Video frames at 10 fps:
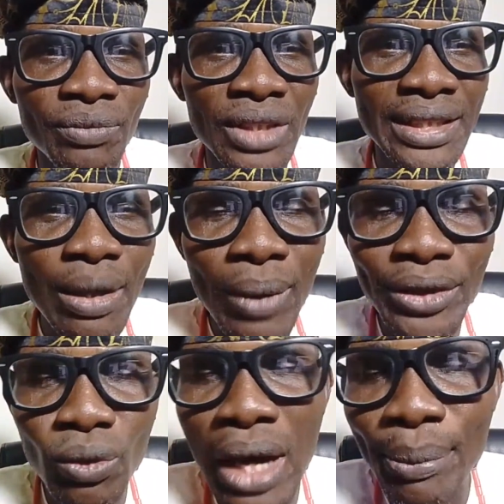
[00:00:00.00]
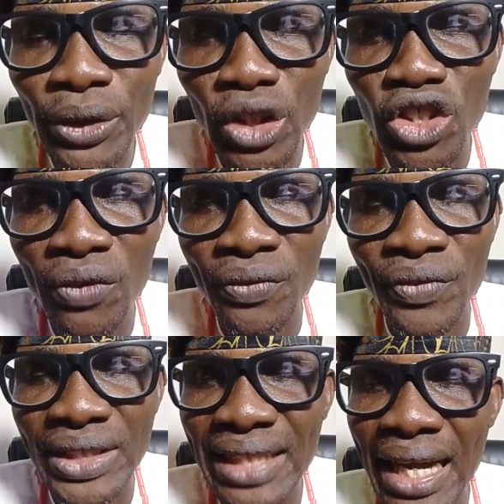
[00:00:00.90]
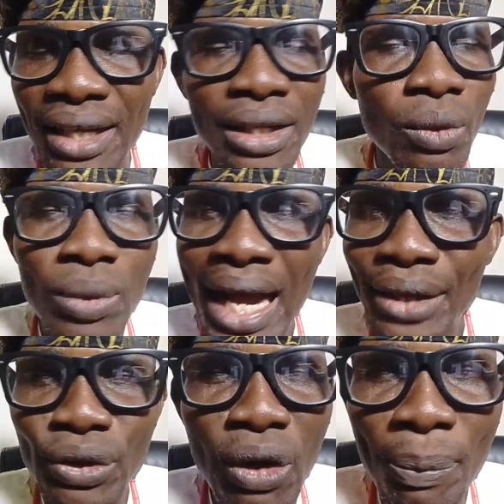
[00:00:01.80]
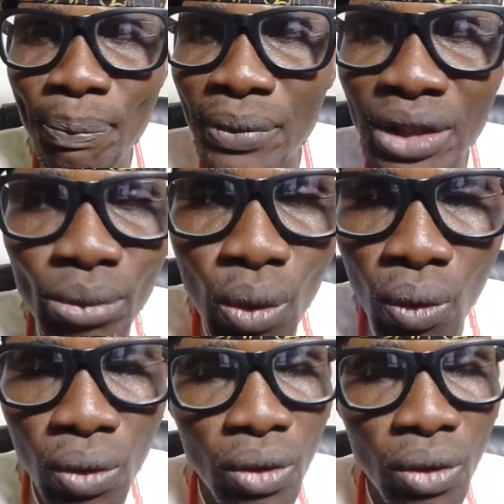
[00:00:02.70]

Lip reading: They went to go and meet Oni officials. Sir, we are not Igbo